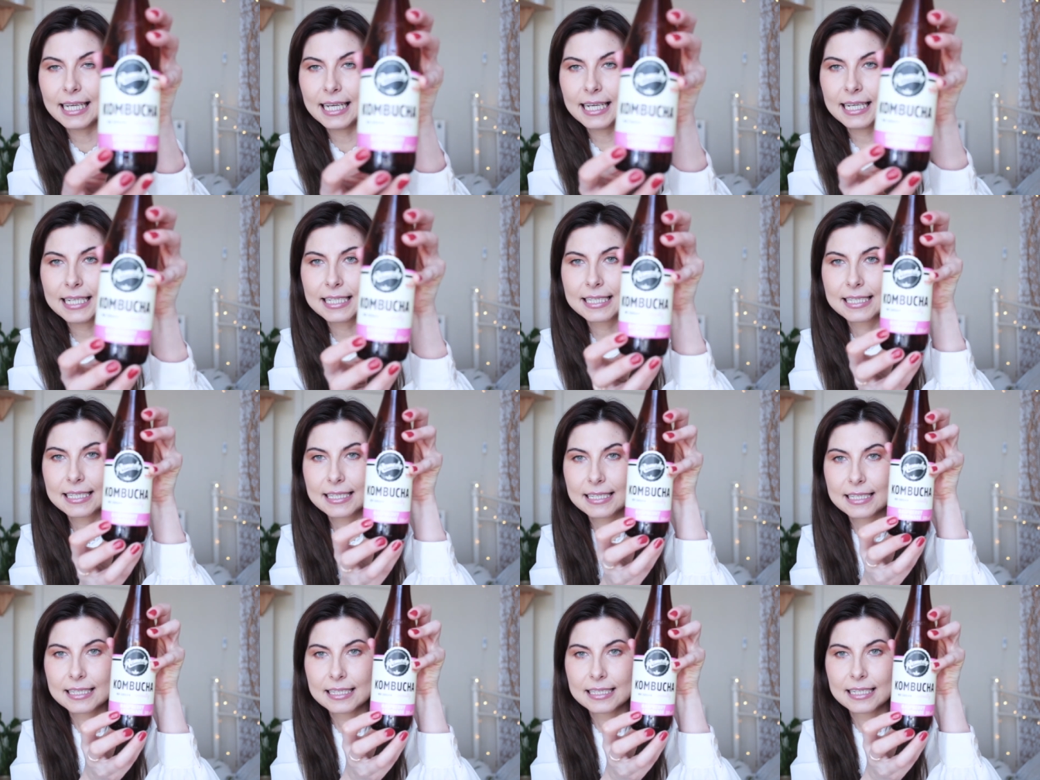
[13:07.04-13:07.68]

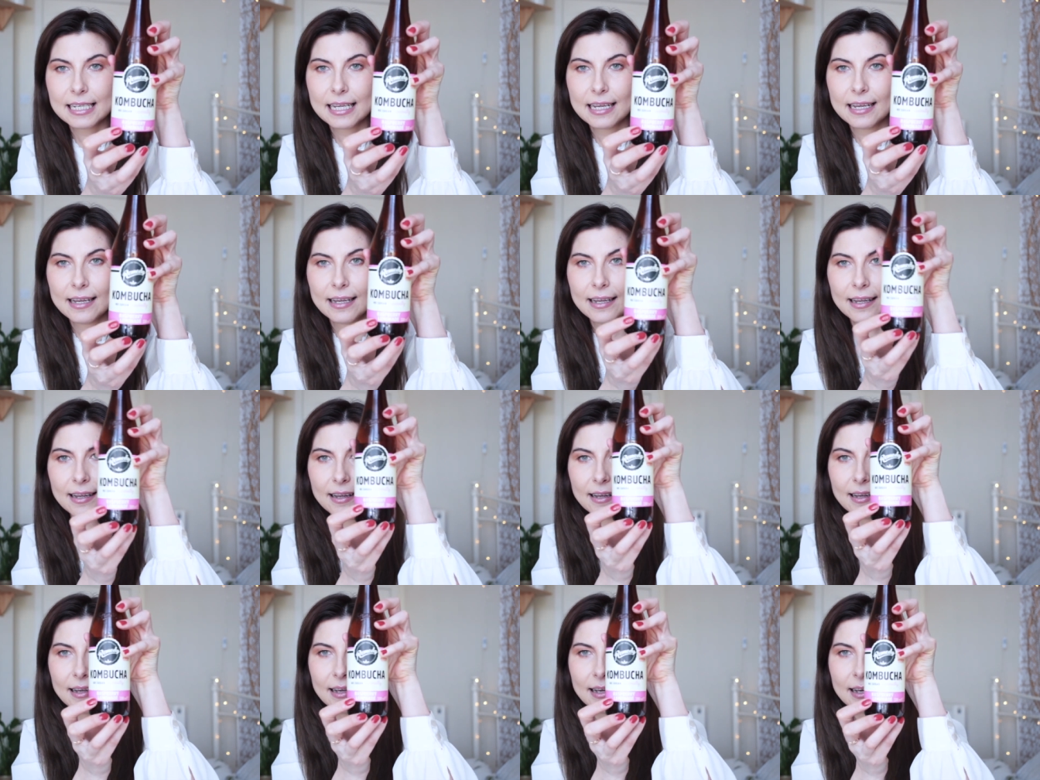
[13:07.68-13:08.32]
this,
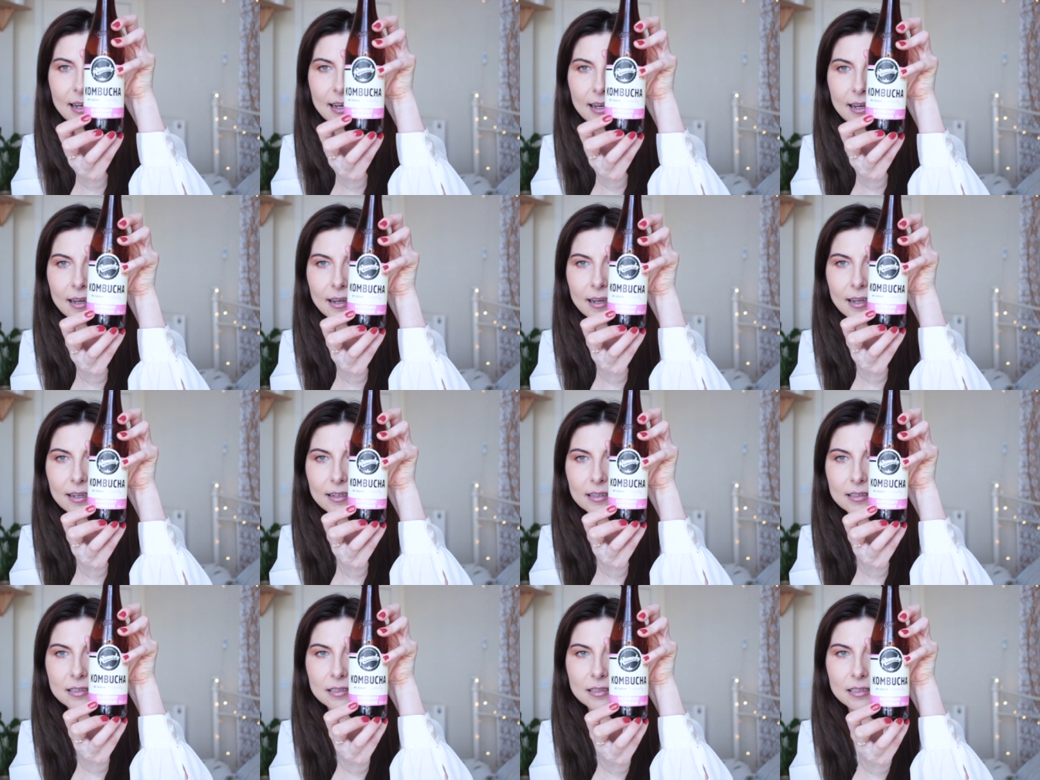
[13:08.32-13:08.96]

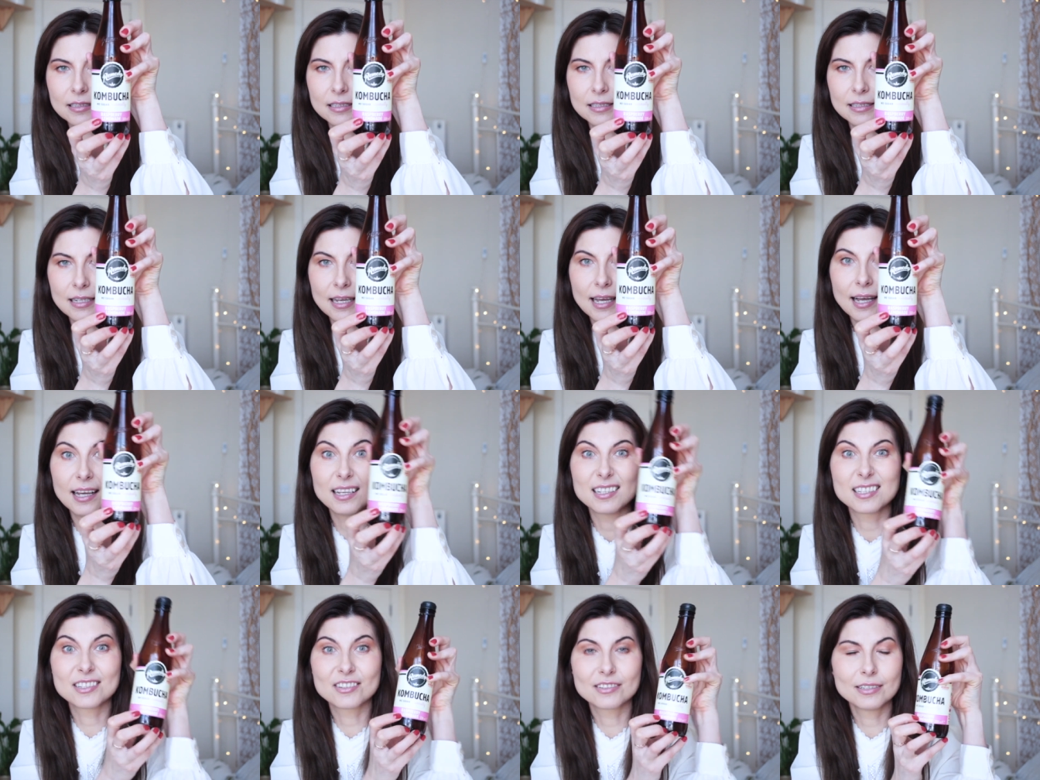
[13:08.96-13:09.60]
and
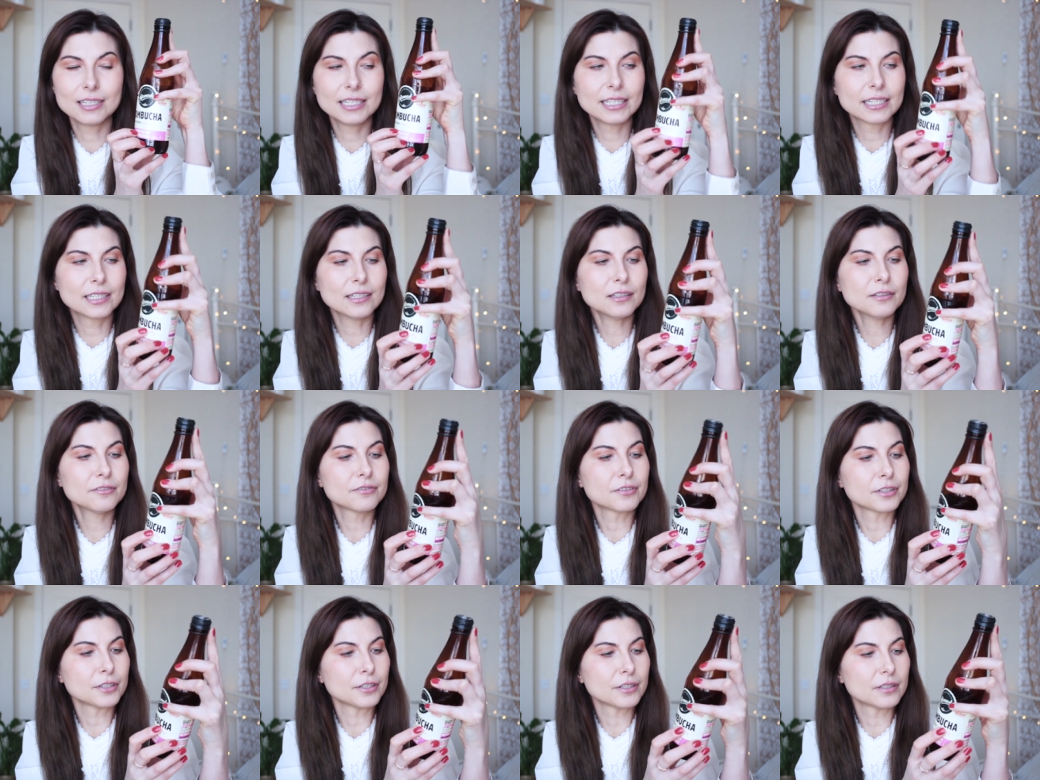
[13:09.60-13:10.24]
yeah, it's really good
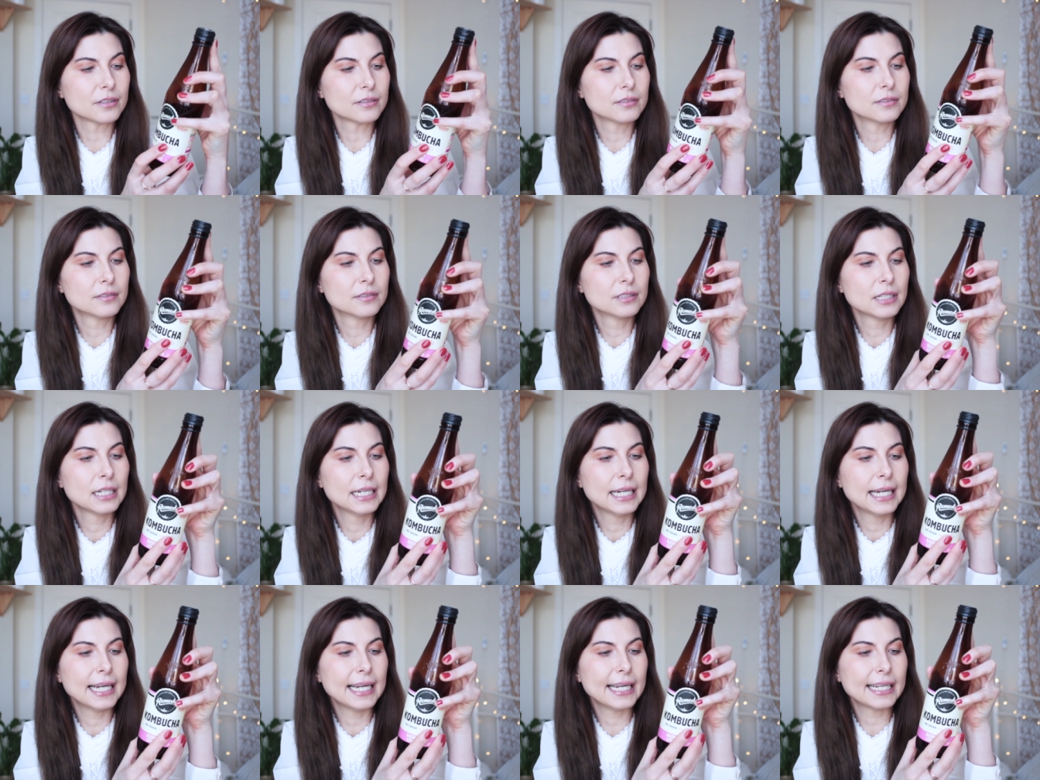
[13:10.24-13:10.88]
for you.
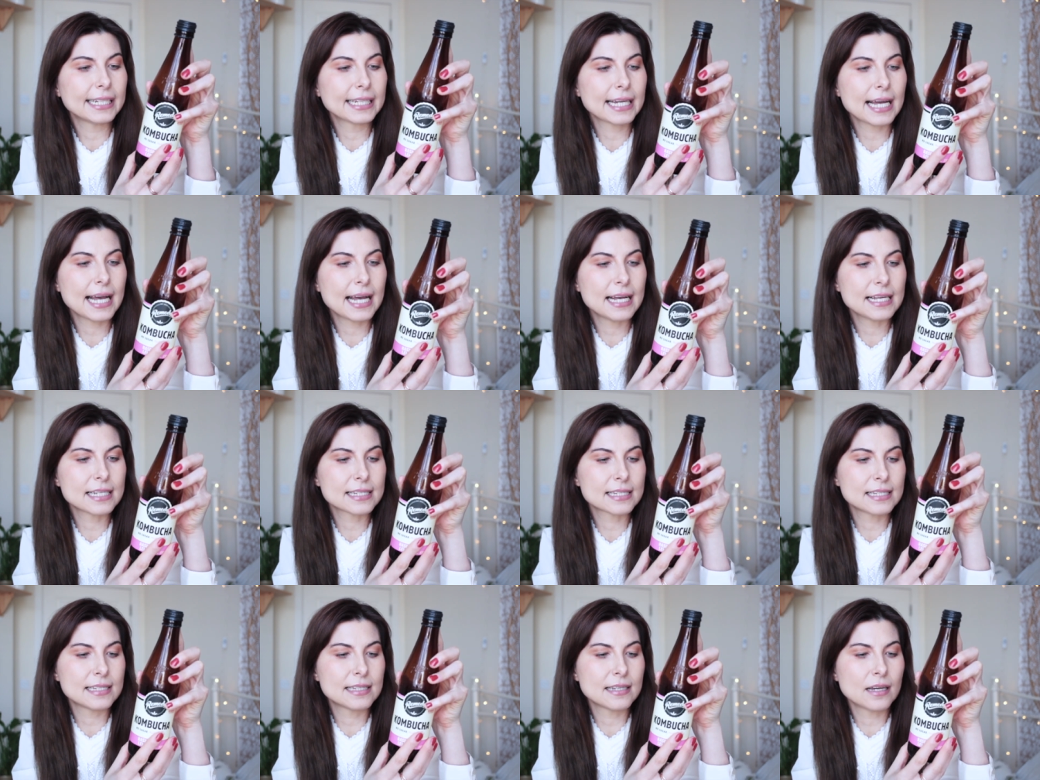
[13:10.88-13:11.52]
It
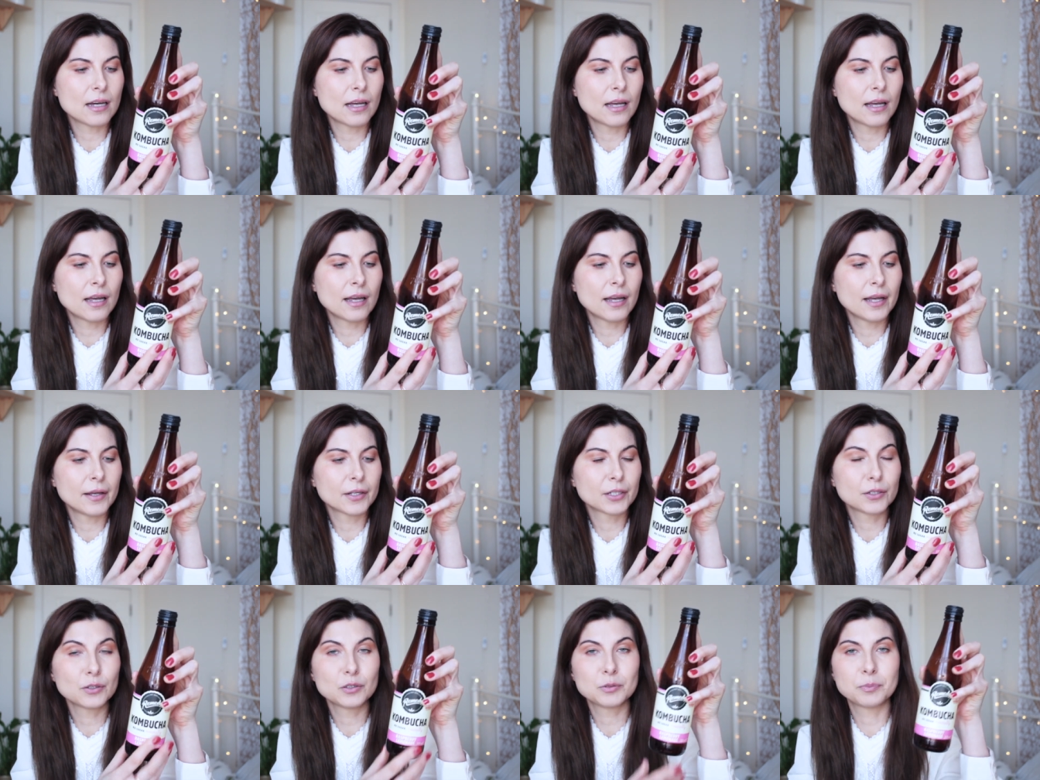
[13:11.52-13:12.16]
has
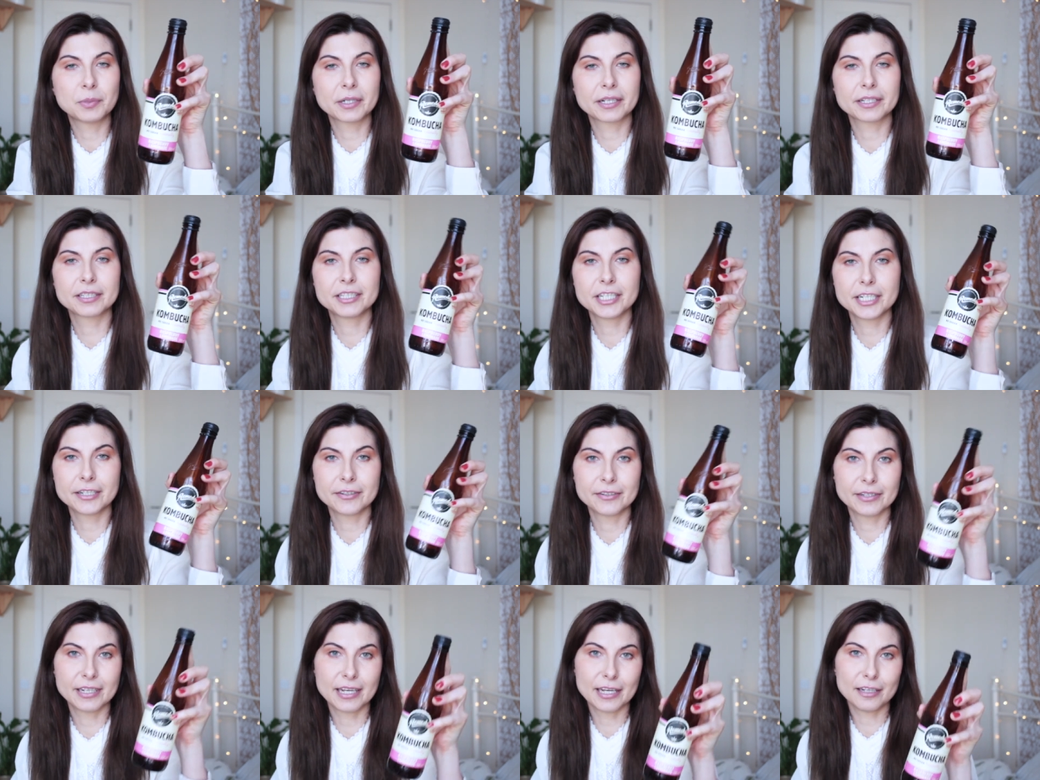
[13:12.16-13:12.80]
uh, good
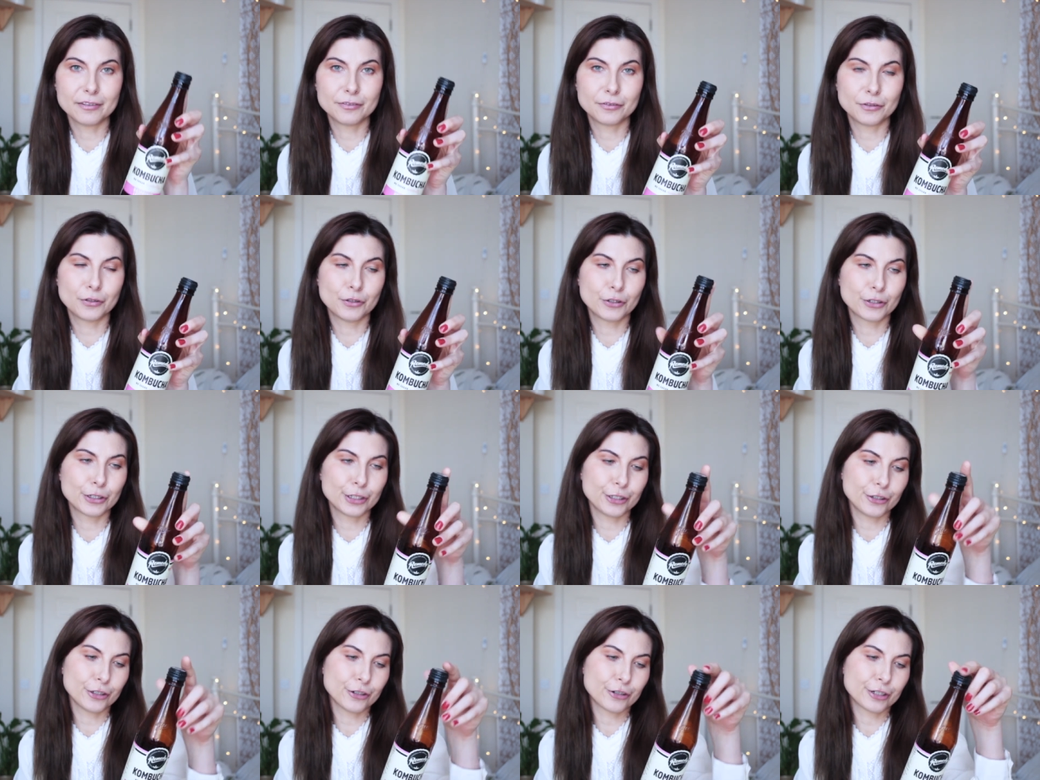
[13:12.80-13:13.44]
bacteria
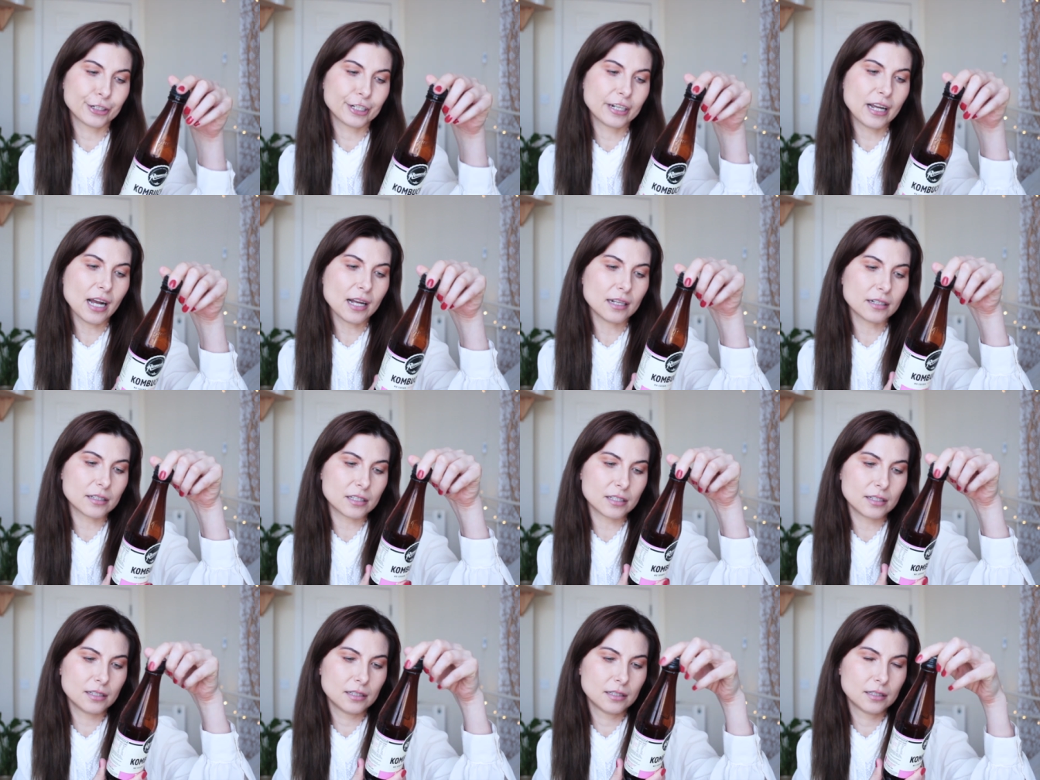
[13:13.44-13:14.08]
for your
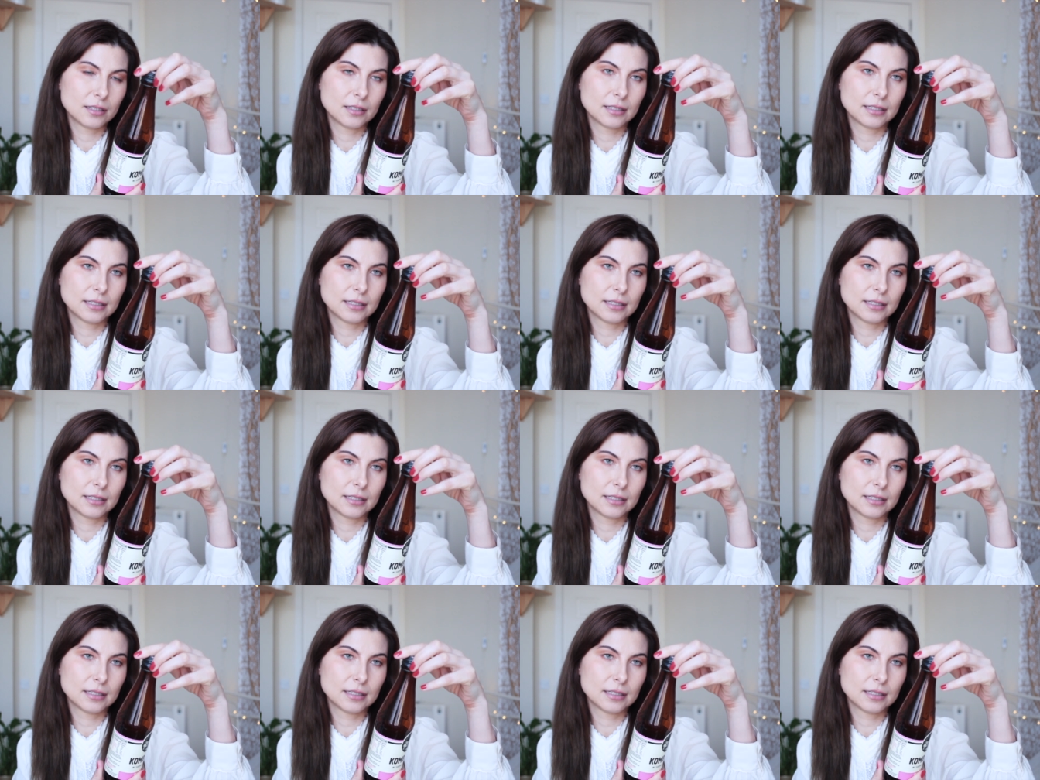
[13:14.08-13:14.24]
gut.